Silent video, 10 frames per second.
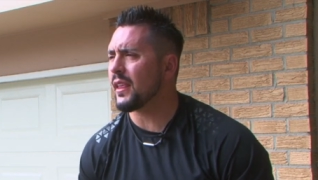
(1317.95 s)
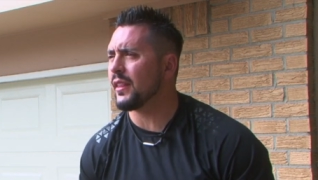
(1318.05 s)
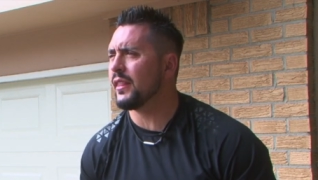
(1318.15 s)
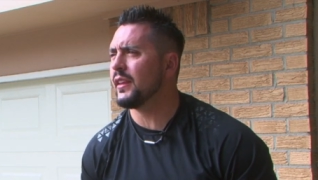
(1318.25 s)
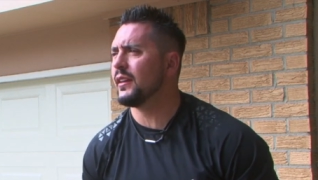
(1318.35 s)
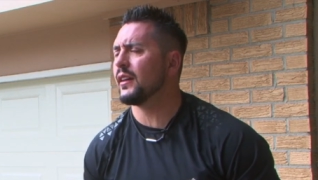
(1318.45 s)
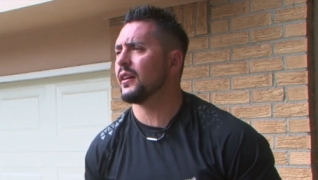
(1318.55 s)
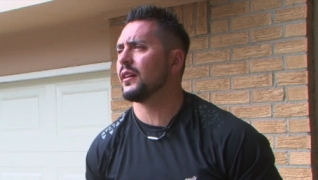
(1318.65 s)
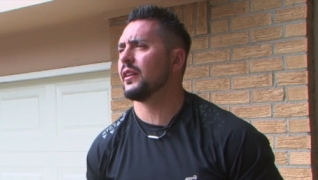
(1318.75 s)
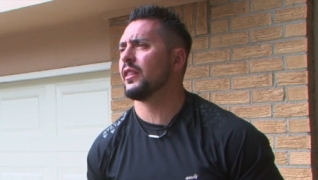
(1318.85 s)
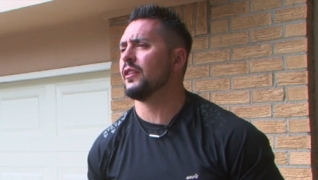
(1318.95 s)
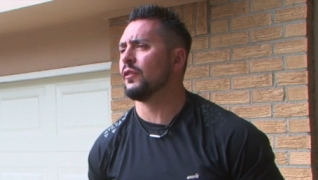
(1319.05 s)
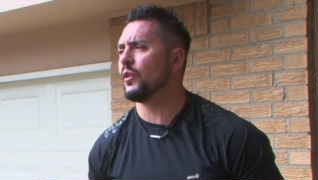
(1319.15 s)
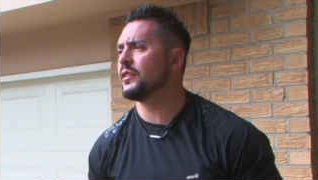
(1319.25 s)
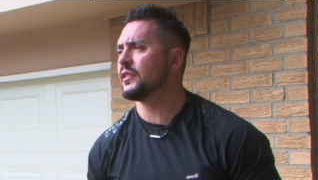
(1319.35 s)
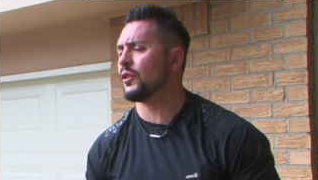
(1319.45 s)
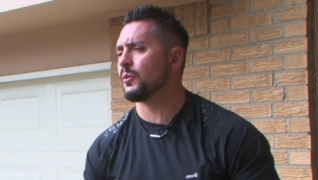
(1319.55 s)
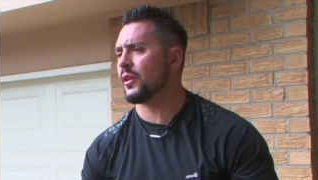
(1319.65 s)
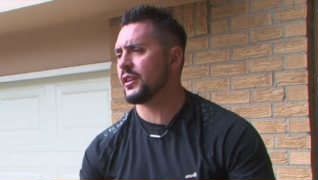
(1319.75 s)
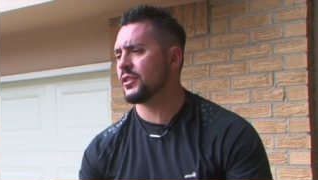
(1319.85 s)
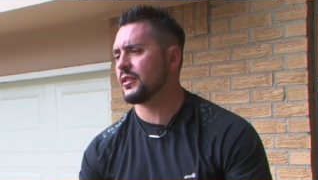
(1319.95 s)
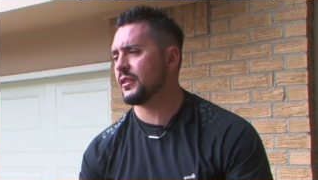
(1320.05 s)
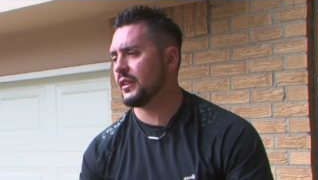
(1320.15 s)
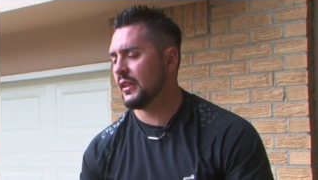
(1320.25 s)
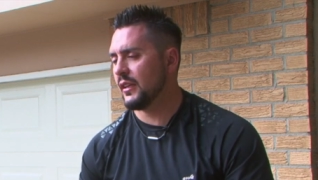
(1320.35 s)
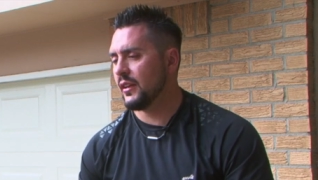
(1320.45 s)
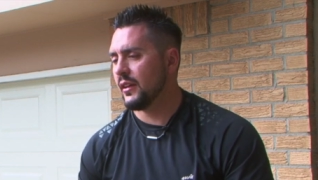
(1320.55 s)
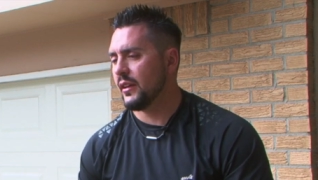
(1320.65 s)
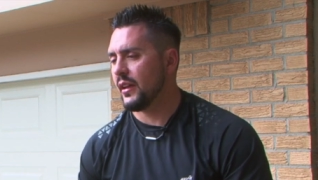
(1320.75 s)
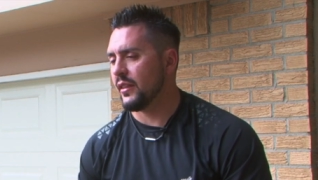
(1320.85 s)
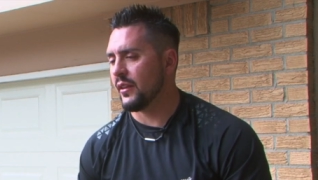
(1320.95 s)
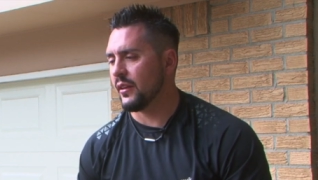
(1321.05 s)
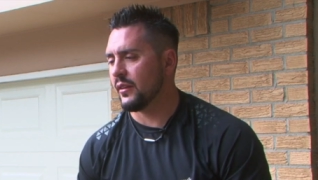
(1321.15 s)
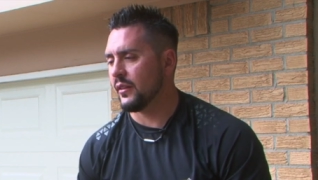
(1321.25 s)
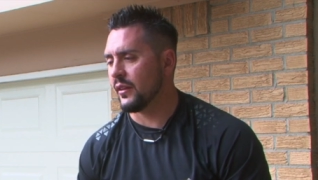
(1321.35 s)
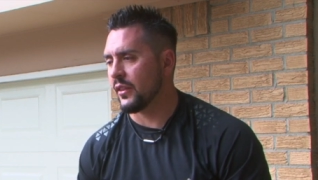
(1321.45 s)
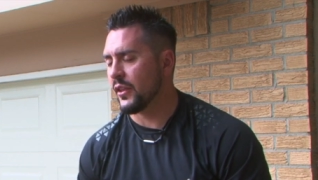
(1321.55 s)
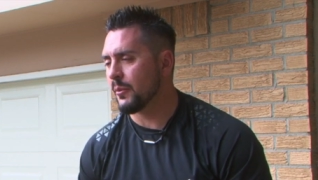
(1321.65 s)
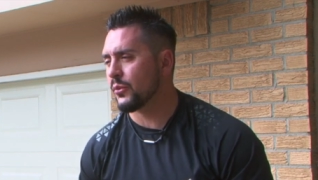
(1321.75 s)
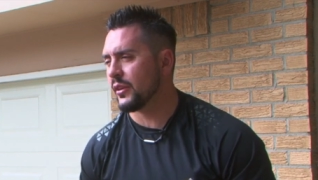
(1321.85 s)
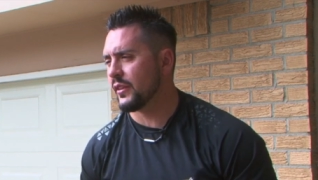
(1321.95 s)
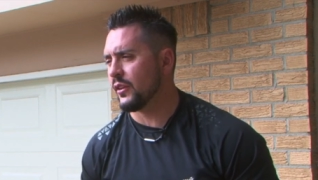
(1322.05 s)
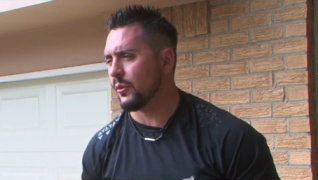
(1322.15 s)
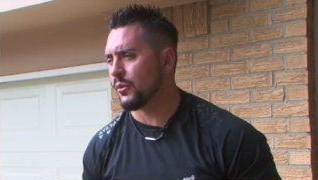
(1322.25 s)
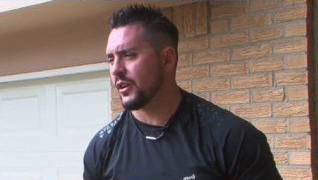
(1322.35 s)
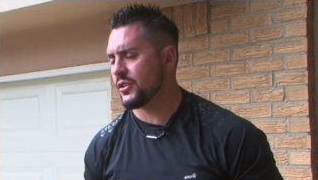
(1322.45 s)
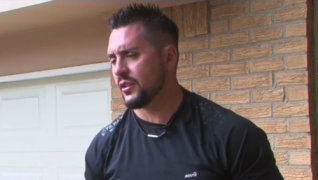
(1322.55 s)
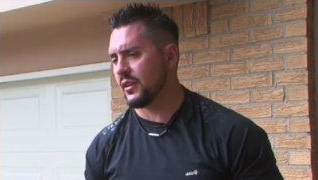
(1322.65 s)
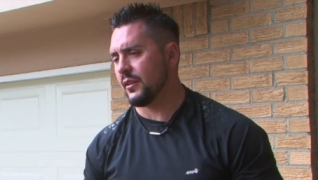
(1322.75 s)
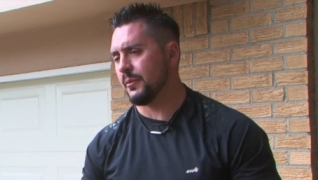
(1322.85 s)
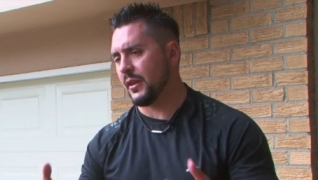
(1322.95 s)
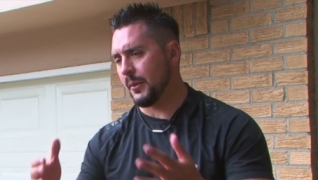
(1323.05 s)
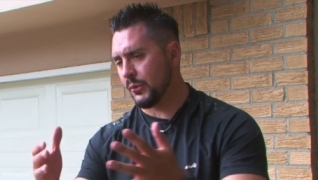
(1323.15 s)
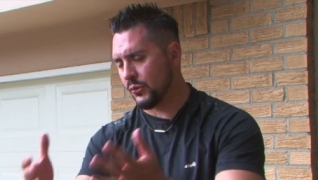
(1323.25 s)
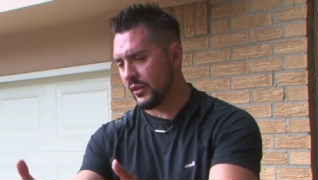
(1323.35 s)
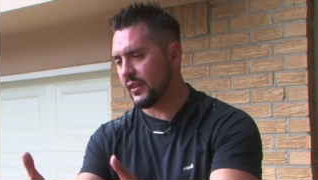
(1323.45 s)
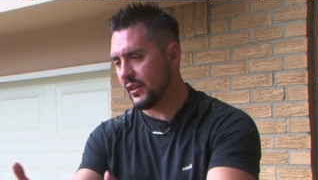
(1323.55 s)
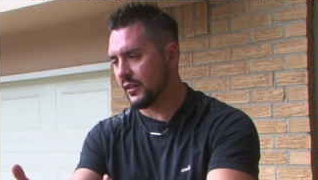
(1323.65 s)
the voice of oppression and the thumbprint that oppression and the print that it